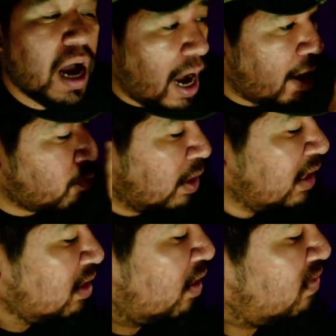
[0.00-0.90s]
I
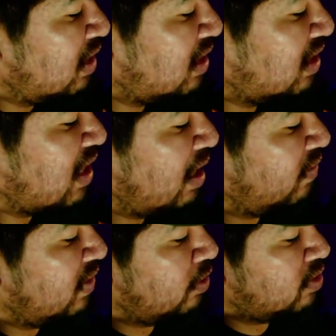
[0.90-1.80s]
really love the design of
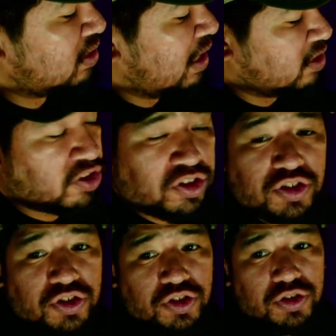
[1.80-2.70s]
it. There's like
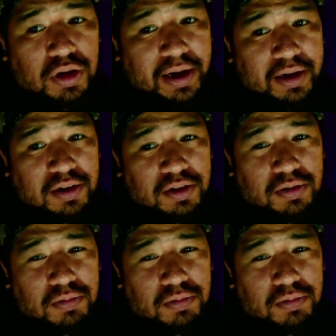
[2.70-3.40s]
a